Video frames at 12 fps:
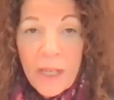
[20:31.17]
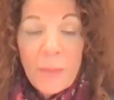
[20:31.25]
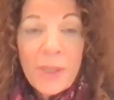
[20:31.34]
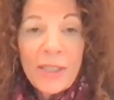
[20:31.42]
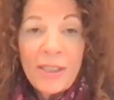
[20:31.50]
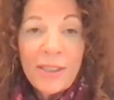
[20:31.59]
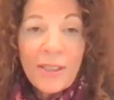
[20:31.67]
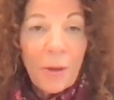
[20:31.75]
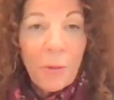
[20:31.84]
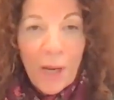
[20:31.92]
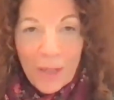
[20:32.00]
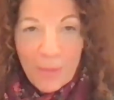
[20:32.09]
because it's
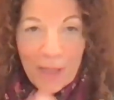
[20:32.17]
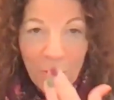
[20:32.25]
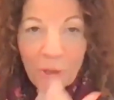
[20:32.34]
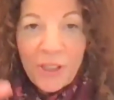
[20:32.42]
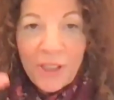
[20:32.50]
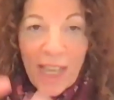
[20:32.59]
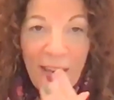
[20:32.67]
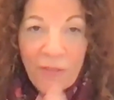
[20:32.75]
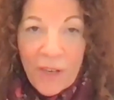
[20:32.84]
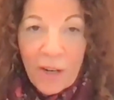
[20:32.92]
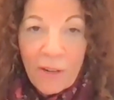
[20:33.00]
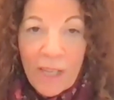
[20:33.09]
like, wait a minute, we're
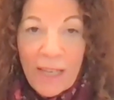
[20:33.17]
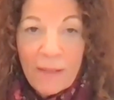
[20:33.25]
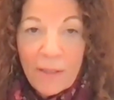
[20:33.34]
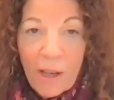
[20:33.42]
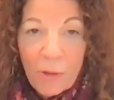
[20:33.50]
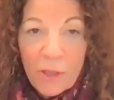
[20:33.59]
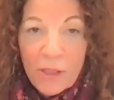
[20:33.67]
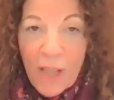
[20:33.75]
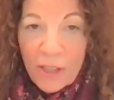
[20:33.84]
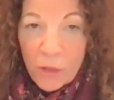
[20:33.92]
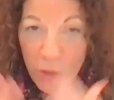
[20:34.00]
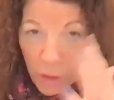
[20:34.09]
safe here, even though it's
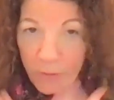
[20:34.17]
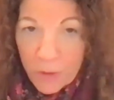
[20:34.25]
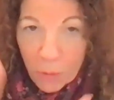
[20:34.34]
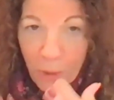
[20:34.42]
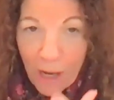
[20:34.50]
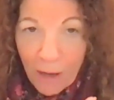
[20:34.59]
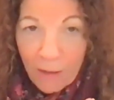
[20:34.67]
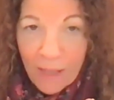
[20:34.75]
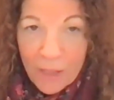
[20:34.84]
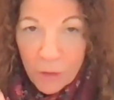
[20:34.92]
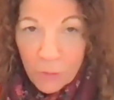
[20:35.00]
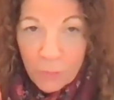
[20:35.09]
not serving you well
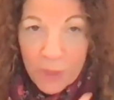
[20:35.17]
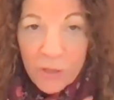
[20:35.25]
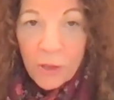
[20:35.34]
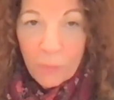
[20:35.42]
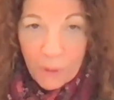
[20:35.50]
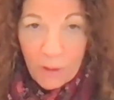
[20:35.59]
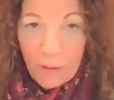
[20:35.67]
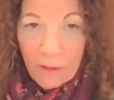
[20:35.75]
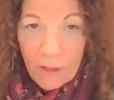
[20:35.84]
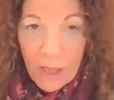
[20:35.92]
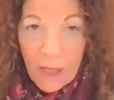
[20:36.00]
and you're miserable.